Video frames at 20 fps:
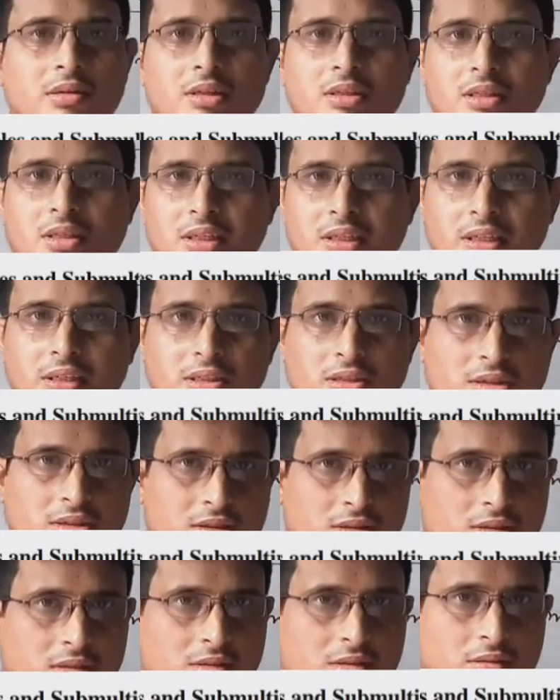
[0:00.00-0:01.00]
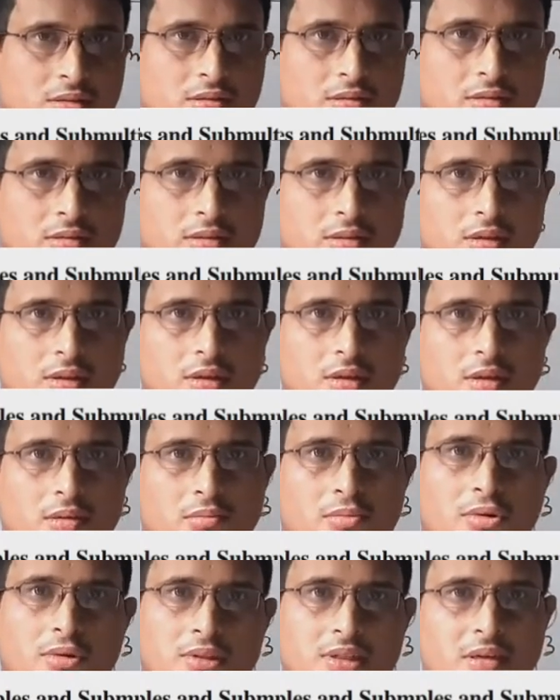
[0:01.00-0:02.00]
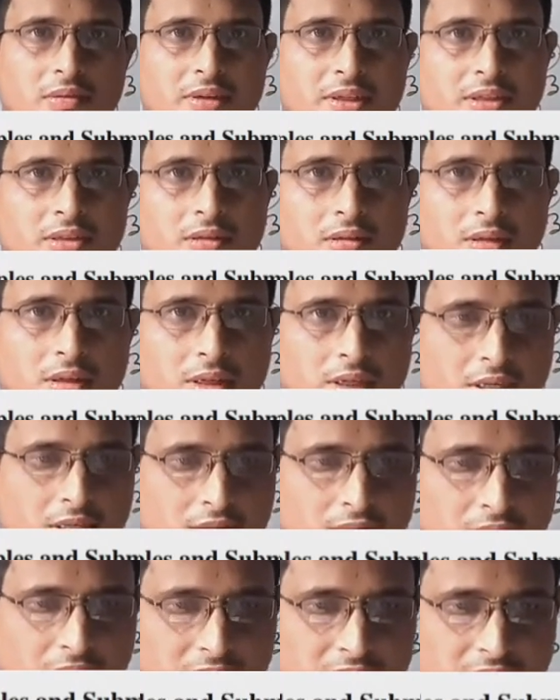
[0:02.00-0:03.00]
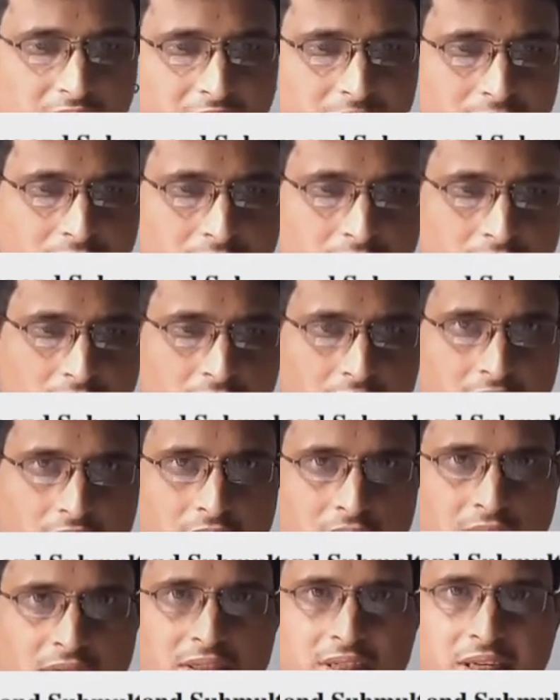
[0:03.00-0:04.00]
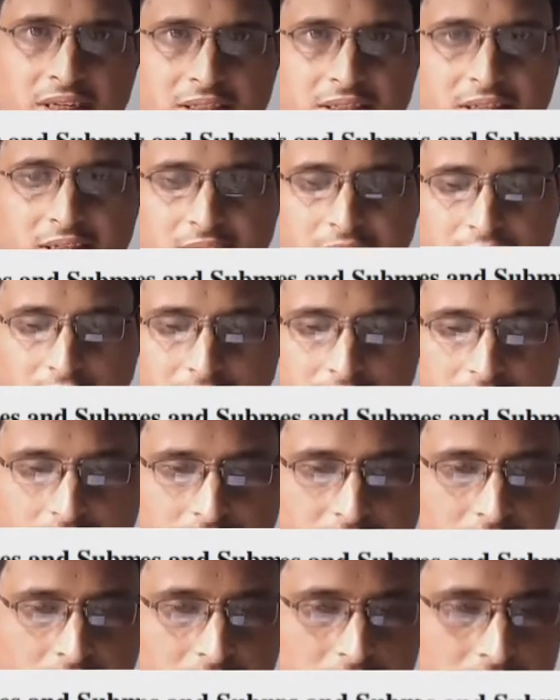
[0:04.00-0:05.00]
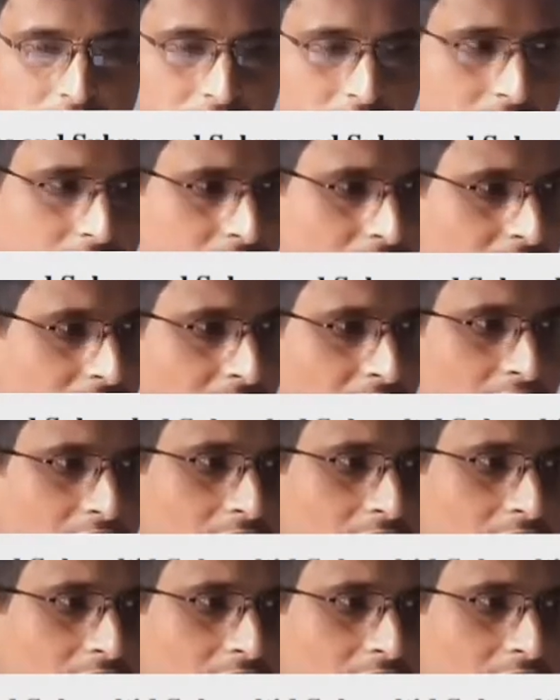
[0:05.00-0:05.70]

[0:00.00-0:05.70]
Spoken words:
screen. So pause the video and watch the entire table. Then you will